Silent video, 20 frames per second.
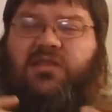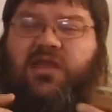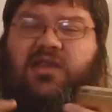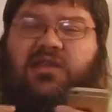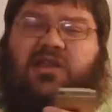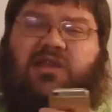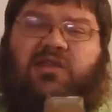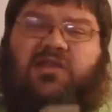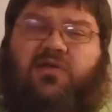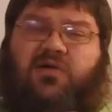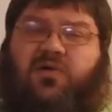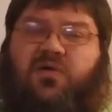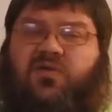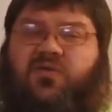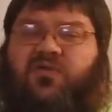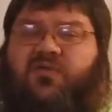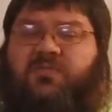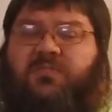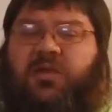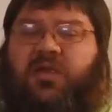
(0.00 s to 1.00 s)
they did their
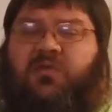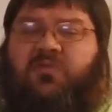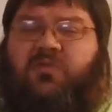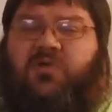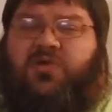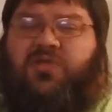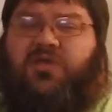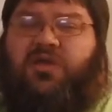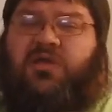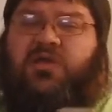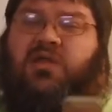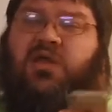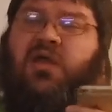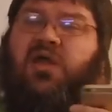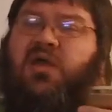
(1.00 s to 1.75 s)
own spin with it.